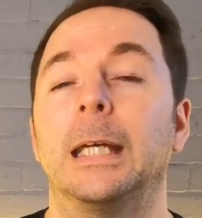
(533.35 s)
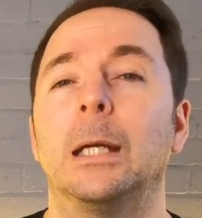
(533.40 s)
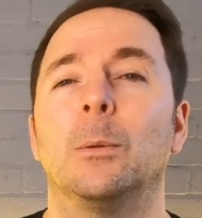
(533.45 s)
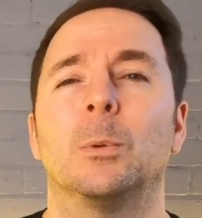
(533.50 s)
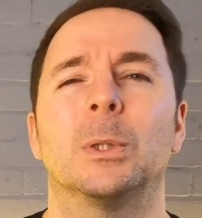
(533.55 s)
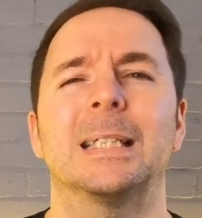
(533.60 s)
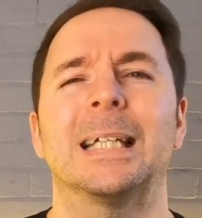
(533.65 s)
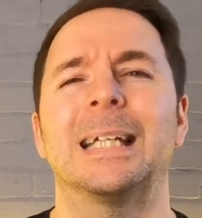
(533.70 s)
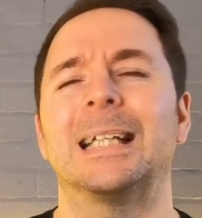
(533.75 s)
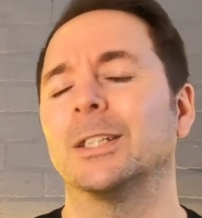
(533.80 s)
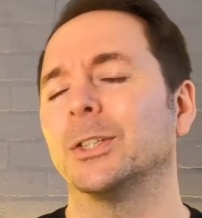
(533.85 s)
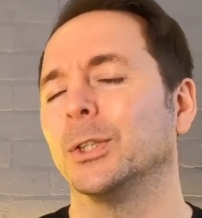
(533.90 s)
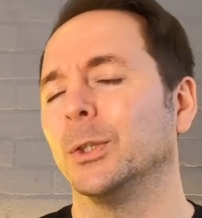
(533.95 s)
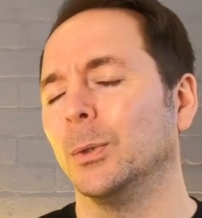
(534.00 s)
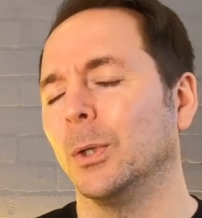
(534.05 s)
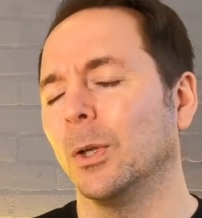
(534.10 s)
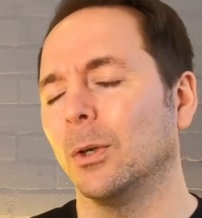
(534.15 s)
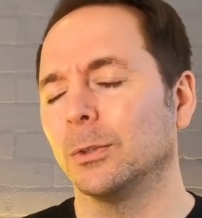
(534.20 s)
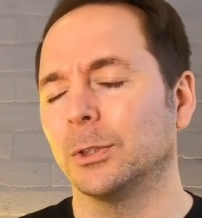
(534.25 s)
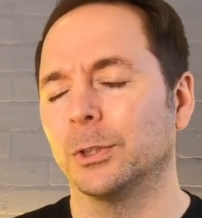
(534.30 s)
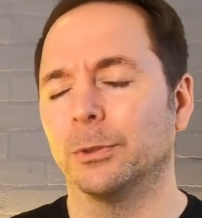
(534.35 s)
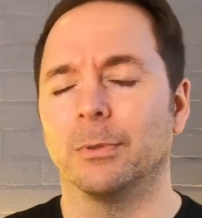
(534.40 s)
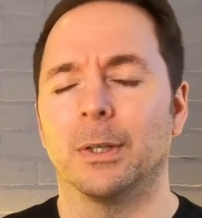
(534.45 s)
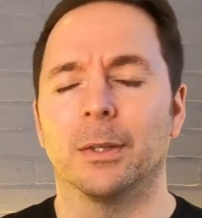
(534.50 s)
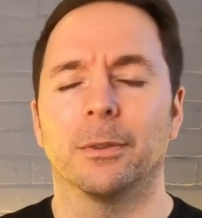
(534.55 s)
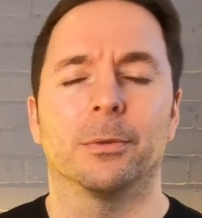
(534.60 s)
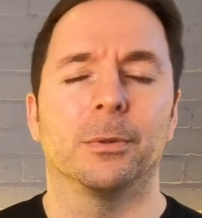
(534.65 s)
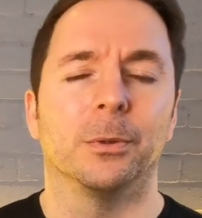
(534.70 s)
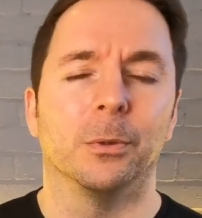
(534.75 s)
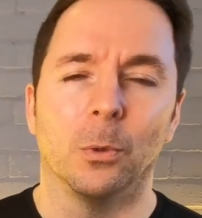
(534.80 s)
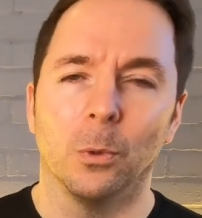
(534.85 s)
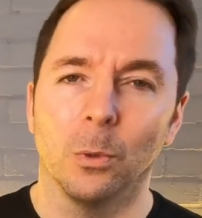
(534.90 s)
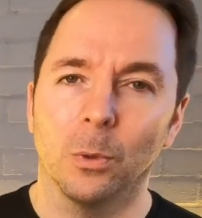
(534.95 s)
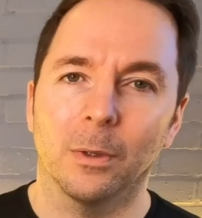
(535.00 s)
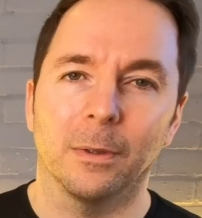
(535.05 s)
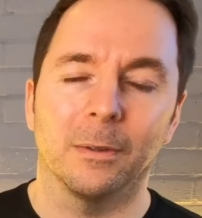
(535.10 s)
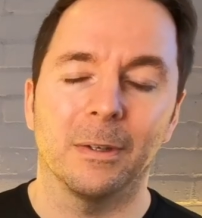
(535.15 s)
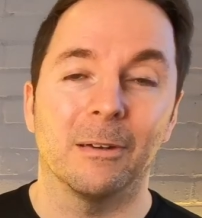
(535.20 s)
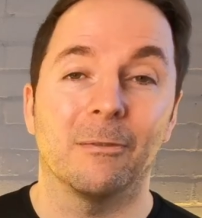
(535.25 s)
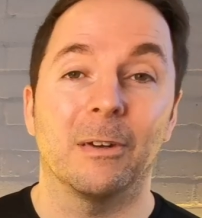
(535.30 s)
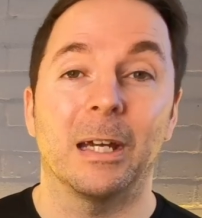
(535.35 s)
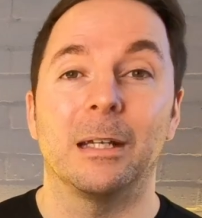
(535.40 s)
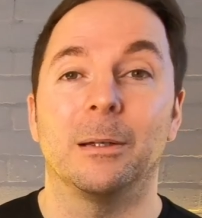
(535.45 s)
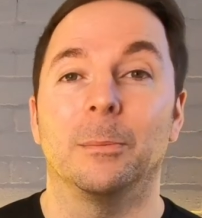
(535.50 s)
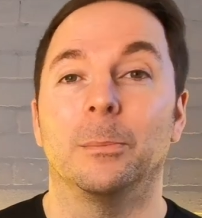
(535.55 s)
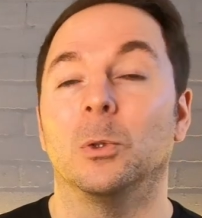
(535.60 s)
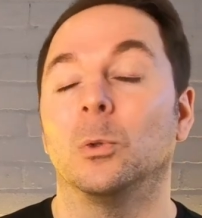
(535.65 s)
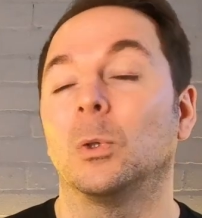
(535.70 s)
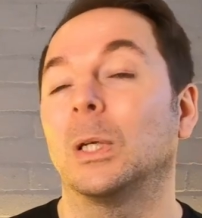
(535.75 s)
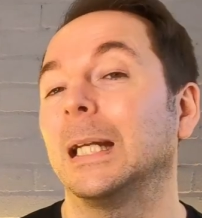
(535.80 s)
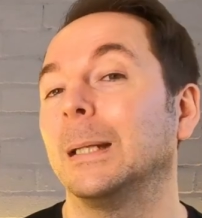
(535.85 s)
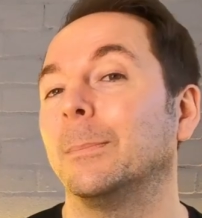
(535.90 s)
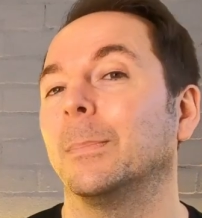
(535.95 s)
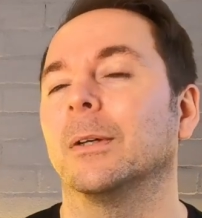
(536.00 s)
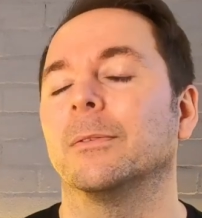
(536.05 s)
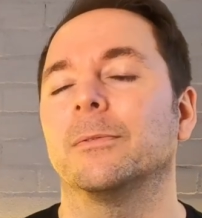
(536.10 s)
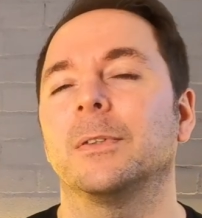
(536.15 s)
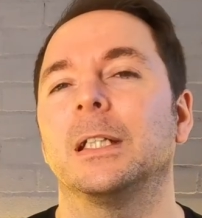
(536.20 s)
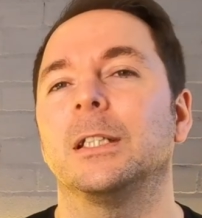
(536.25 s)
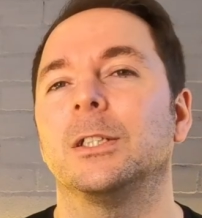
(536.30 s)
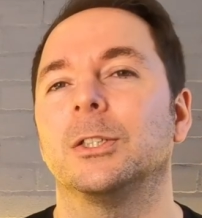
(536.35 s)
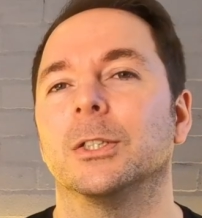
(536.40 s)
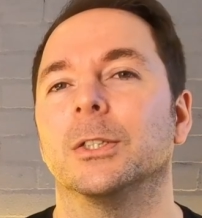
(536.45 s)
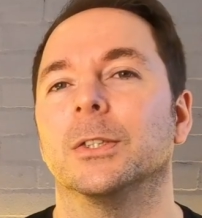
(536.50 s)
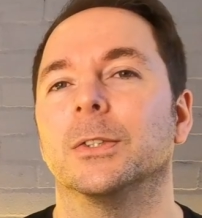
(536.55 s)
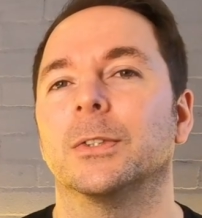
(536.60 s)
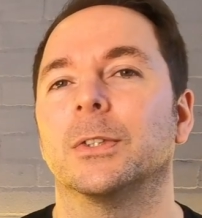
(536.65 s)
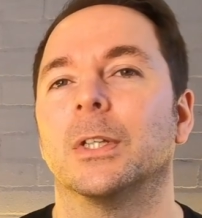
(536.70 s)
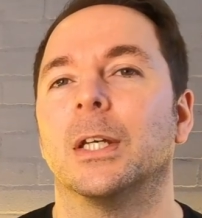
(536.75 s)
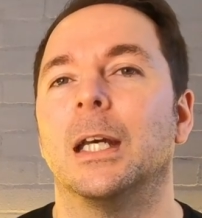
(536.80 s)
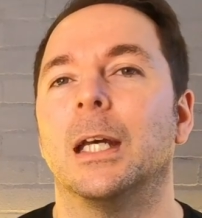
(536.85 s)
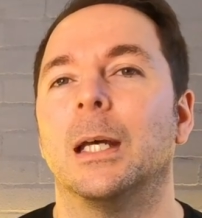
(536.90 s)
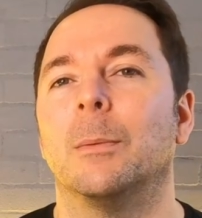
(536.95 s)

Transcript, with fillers: It would take too long to run through all of the available Klipper features,